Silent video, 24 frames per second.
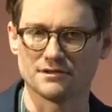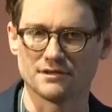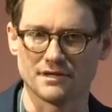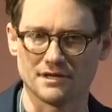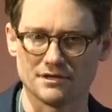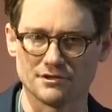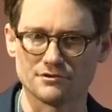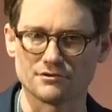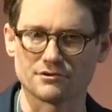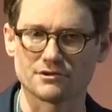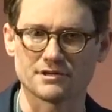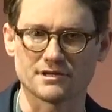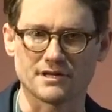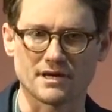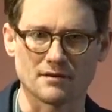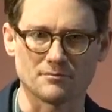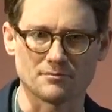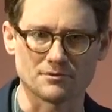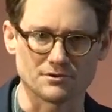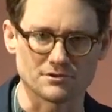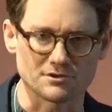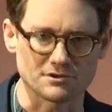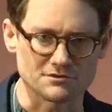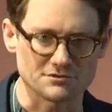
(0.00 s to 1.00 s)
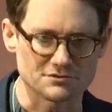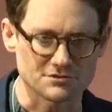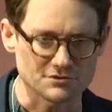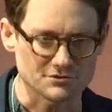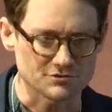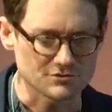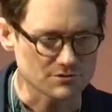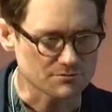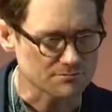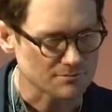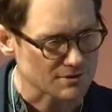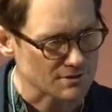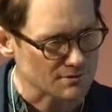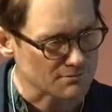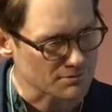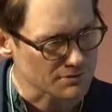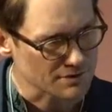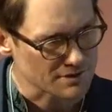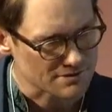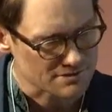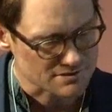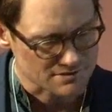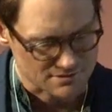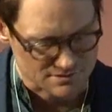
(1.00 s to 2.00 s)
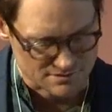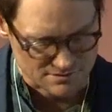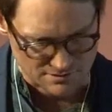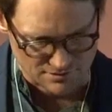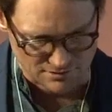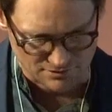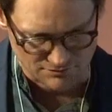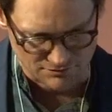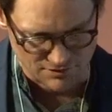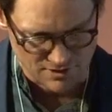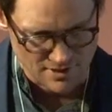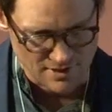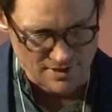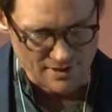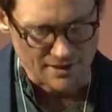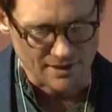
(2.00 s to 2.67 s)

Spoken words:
endocannabinoid system and the presence of